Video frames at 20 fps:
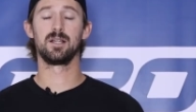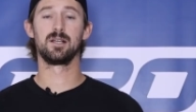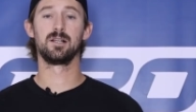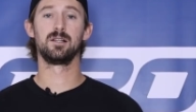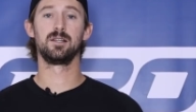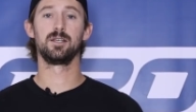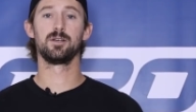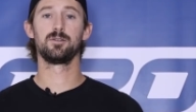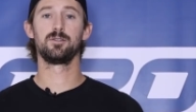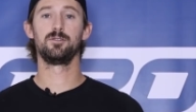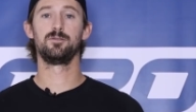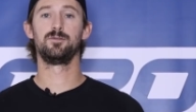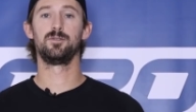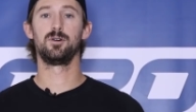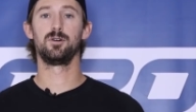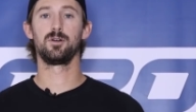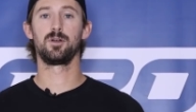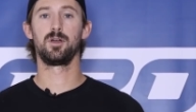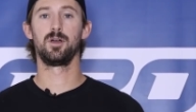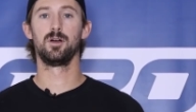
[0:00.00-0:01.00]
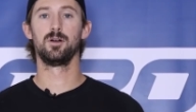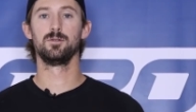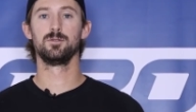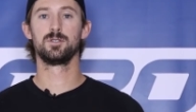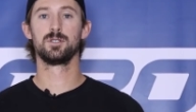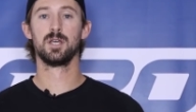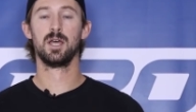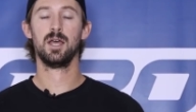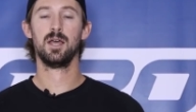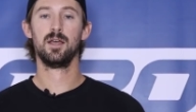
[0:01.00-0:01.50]
and clear the fault
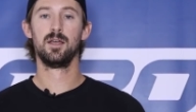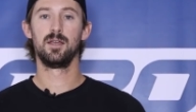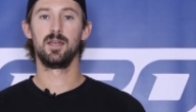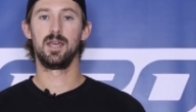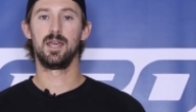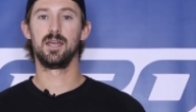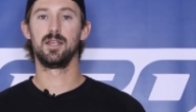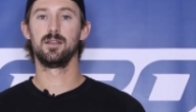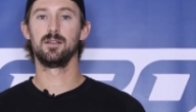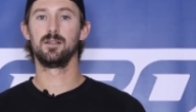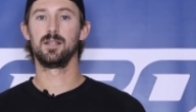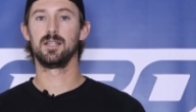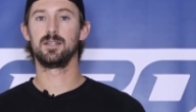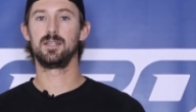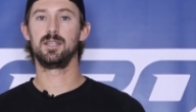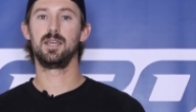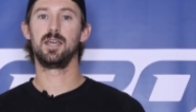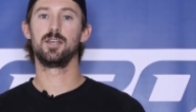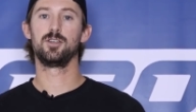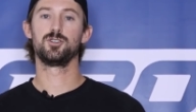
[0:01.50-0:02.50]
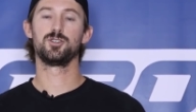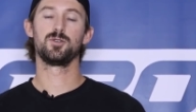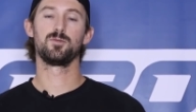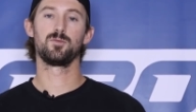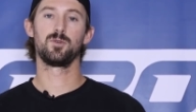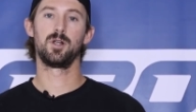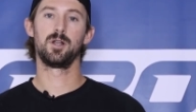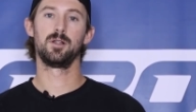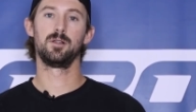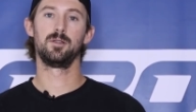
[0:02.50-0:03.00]
codes and let the engine
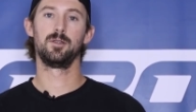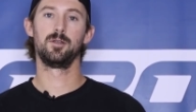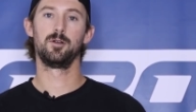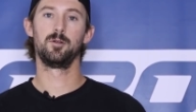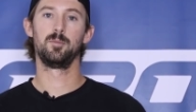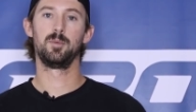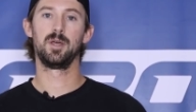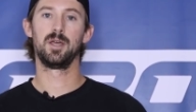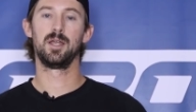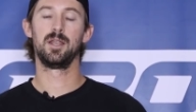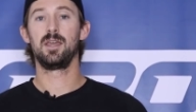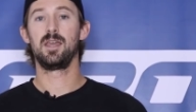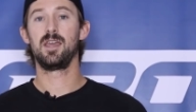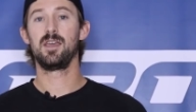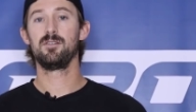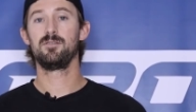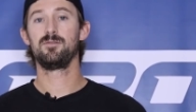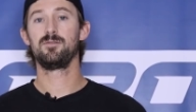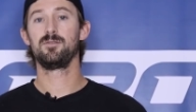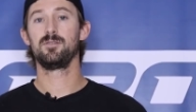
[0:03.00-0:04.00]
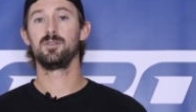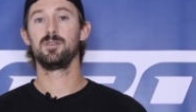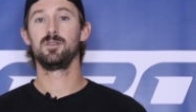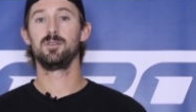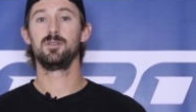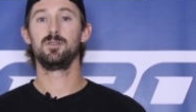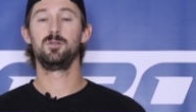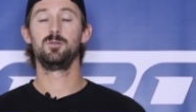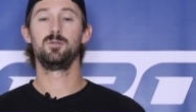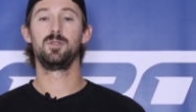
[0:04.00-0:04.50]
run a little bit. If
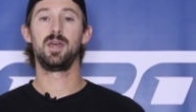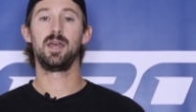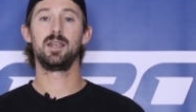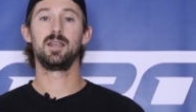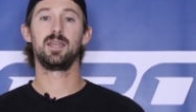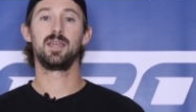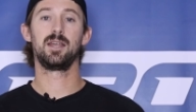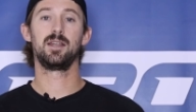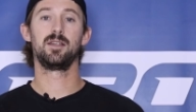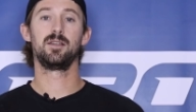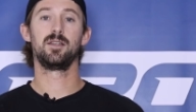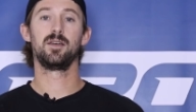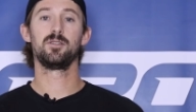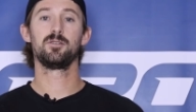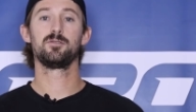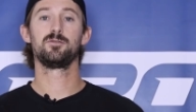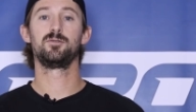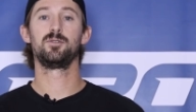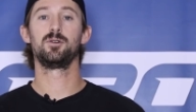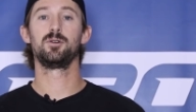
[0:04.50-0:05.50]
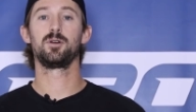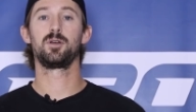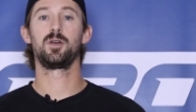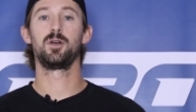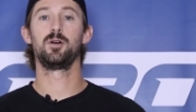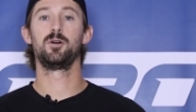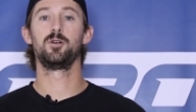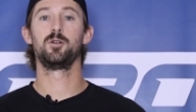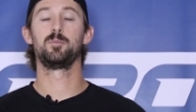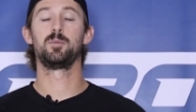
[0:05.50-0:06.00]
you then get another fault
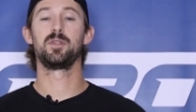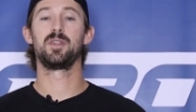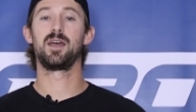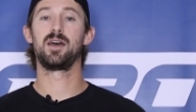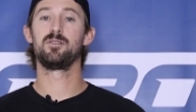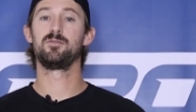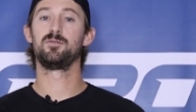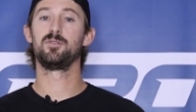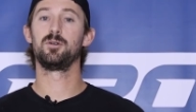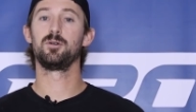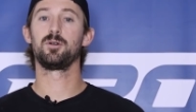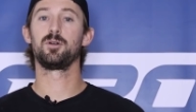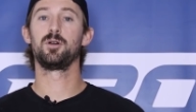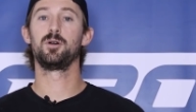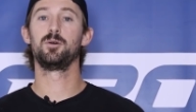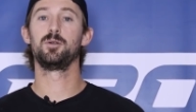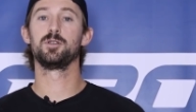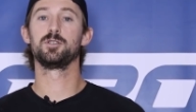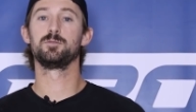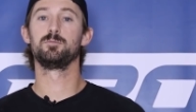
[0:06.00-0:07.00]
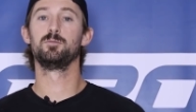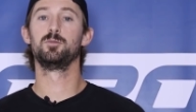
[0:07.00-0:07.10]
code, but that fault code is